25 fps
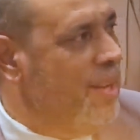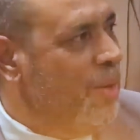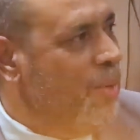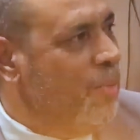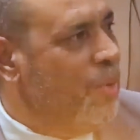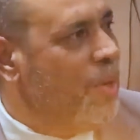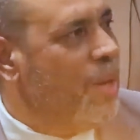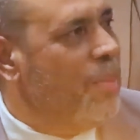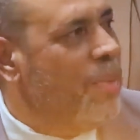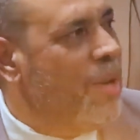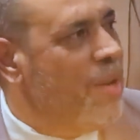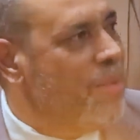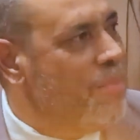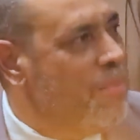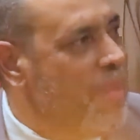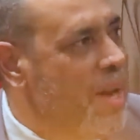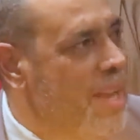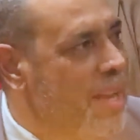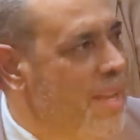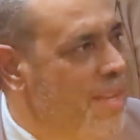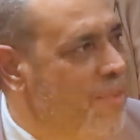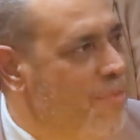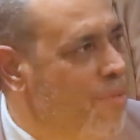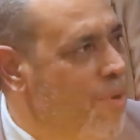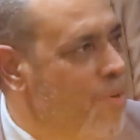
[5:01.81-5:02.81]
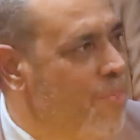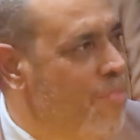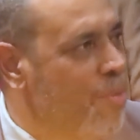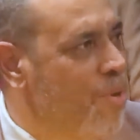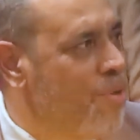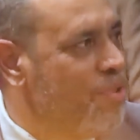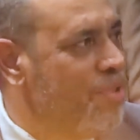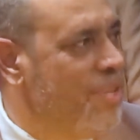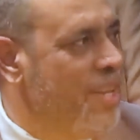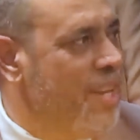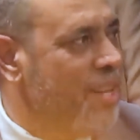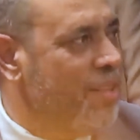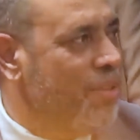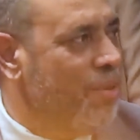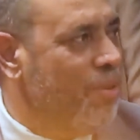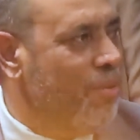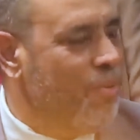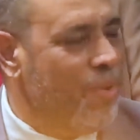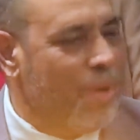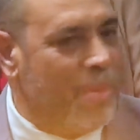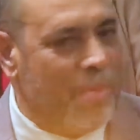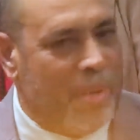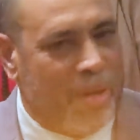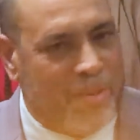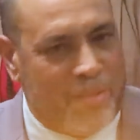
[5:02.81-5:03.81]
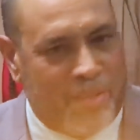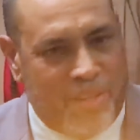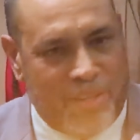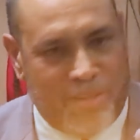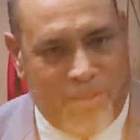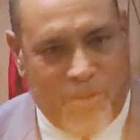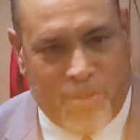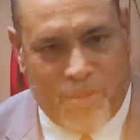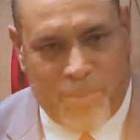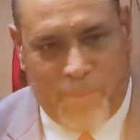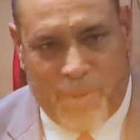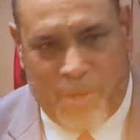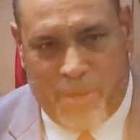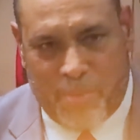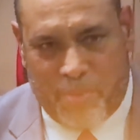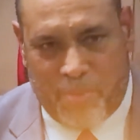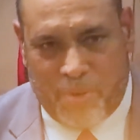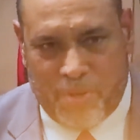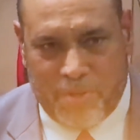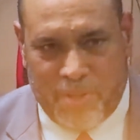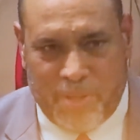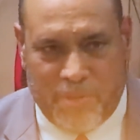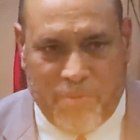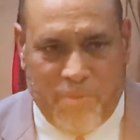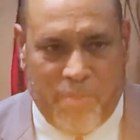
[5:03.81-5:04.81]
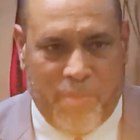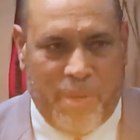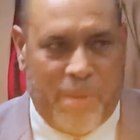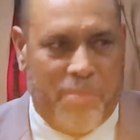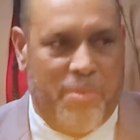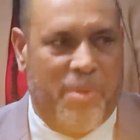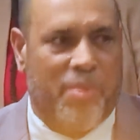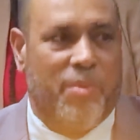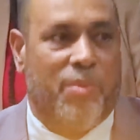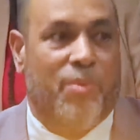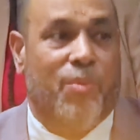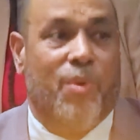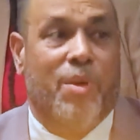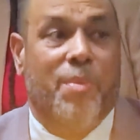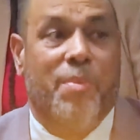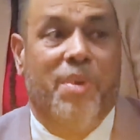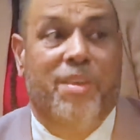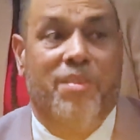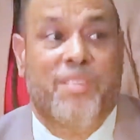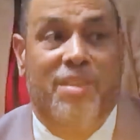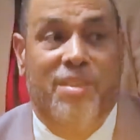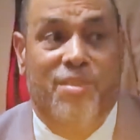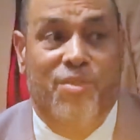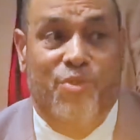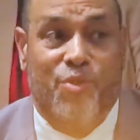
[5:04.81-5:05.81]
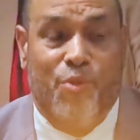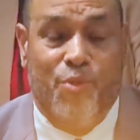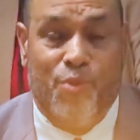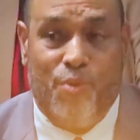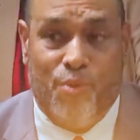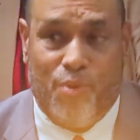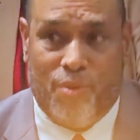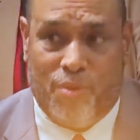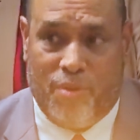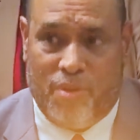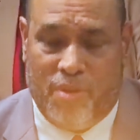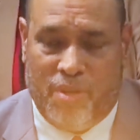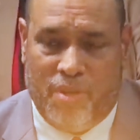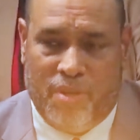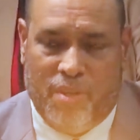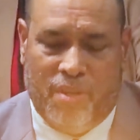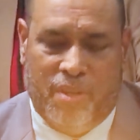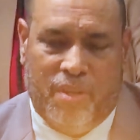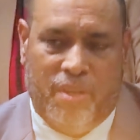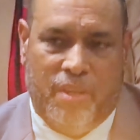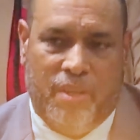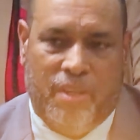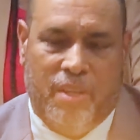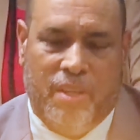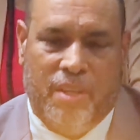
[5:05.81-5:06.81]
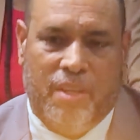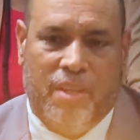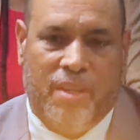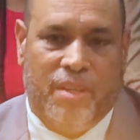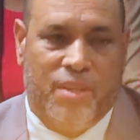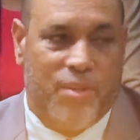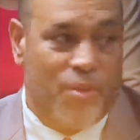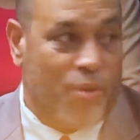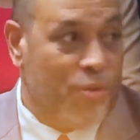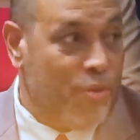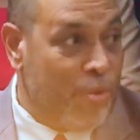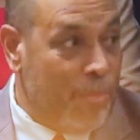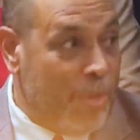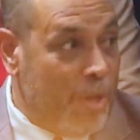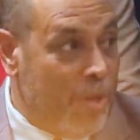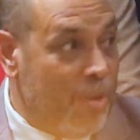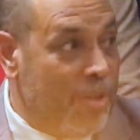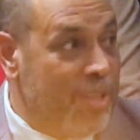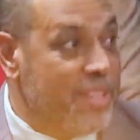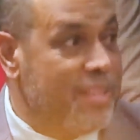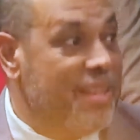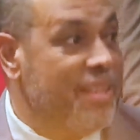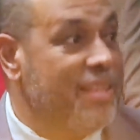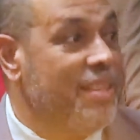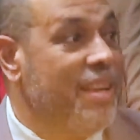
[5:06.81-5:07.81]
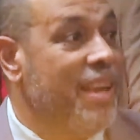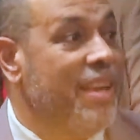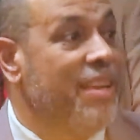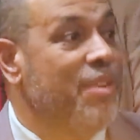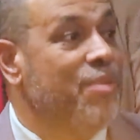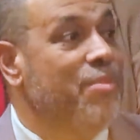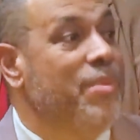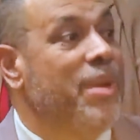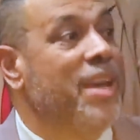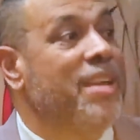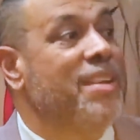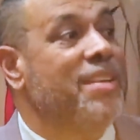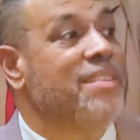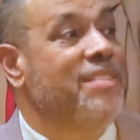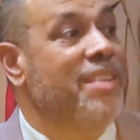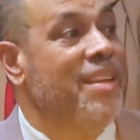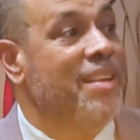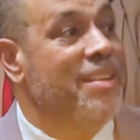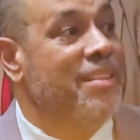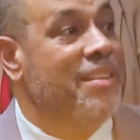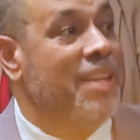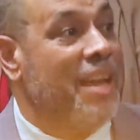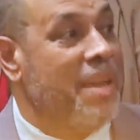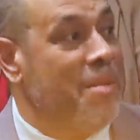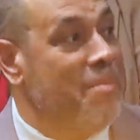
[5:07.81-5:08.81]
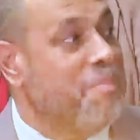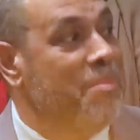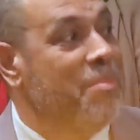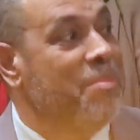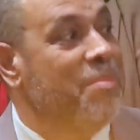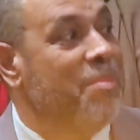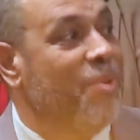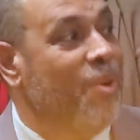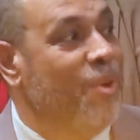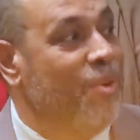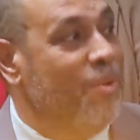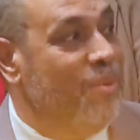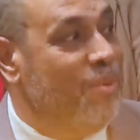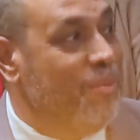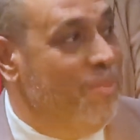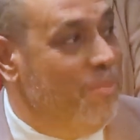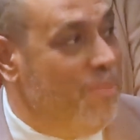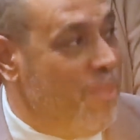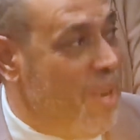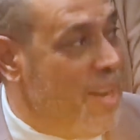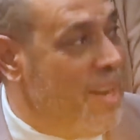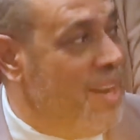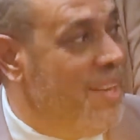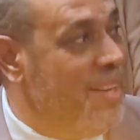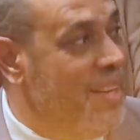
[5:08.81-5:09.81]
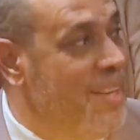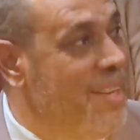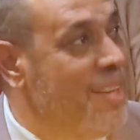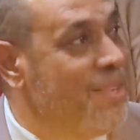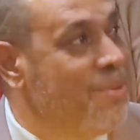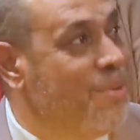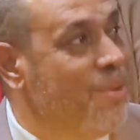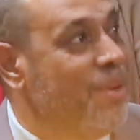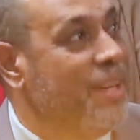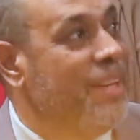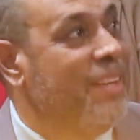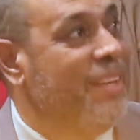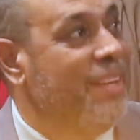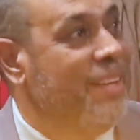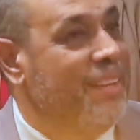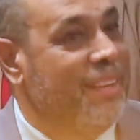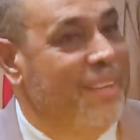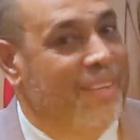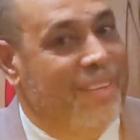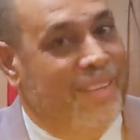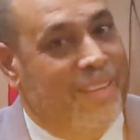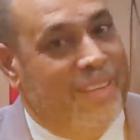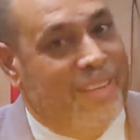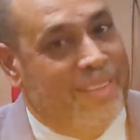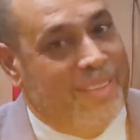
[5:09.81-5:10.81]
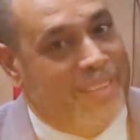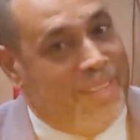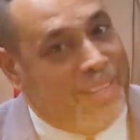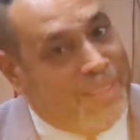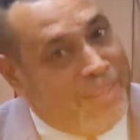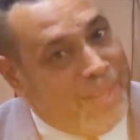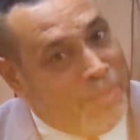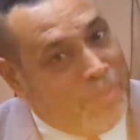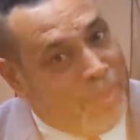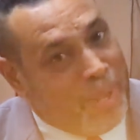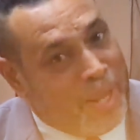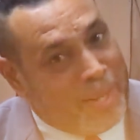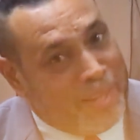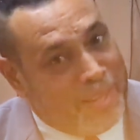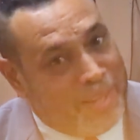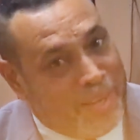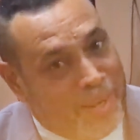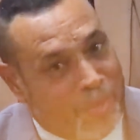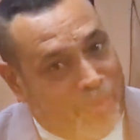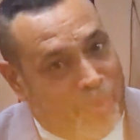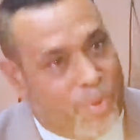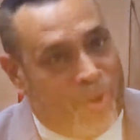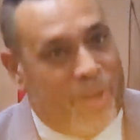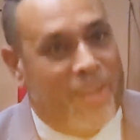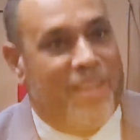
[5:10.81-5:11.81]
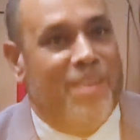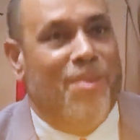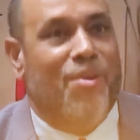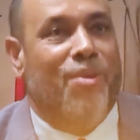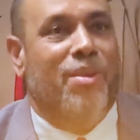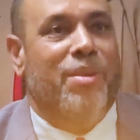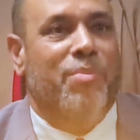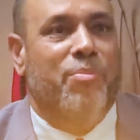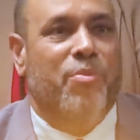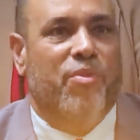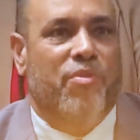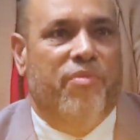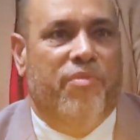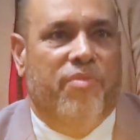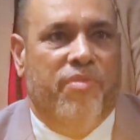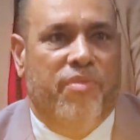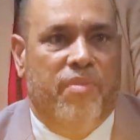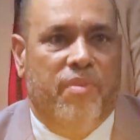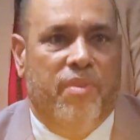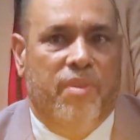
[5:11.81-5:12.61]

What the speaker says: What about my road project? Or what about this hospital project for my people? What about this school? So you mean on this side, you may understand time all brother leaders only thinking planting na porat na only move.